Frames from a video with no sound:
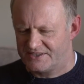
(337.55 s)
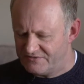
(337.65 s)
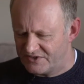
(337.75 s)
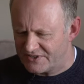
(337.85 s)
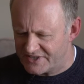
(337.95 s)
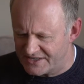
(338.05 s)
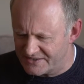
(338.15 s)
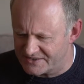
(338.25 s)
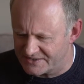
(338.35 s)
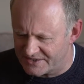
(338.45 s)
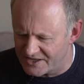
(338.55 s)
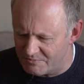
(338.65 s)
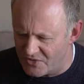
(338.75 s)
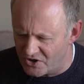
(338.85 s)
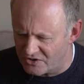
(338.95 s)
difficult things can
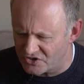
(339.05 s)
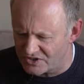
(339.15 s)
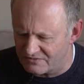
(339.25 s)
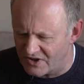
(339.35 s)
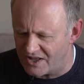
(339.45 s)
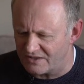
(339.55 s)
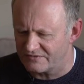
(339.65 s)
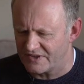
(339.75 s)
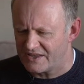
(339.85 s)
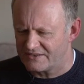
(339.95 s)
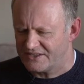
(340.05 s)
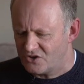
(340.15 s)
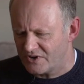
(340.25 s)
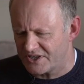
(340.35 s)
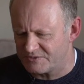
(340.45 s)
emerge and evolve that
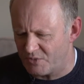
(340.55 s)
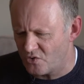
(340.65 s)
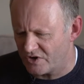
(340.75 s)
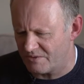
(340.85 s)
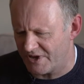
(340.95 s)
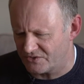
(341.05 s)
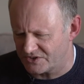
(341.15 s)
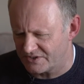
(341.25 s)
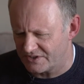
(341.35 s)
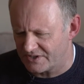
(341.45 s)
don't get spoken about.